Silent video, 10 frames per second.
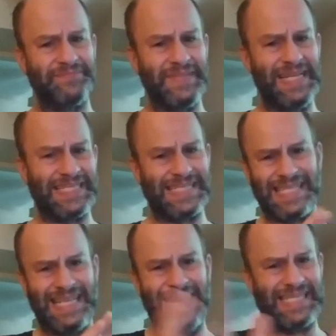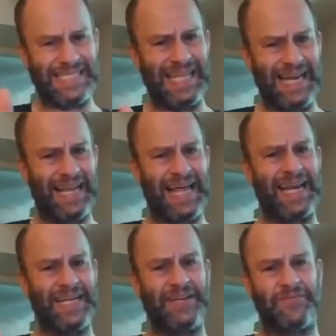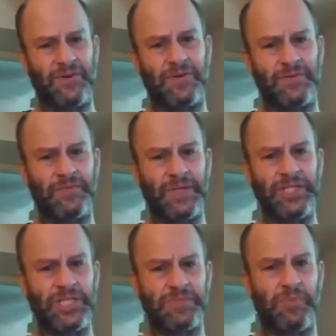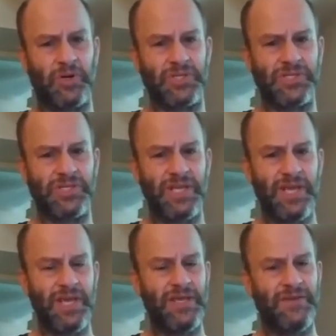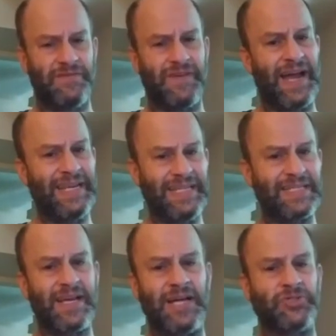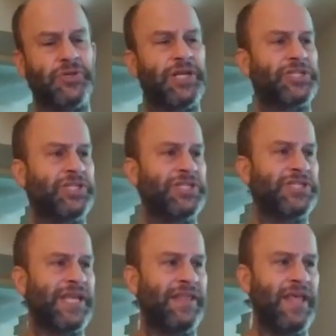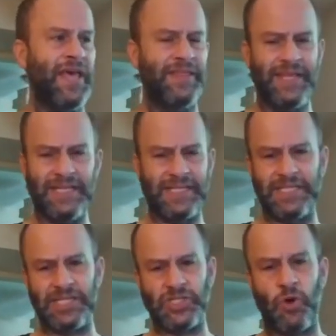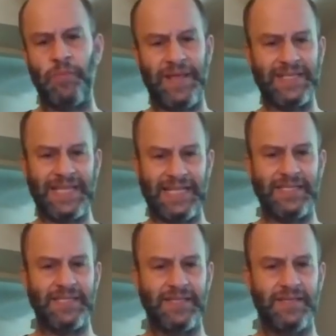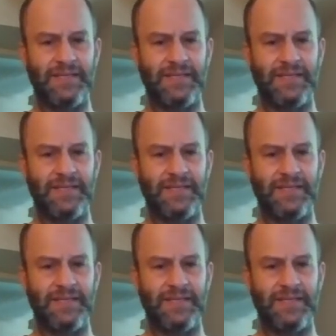it's it's in a lot of different religious books. You find these contradictions and things that just don't make sense.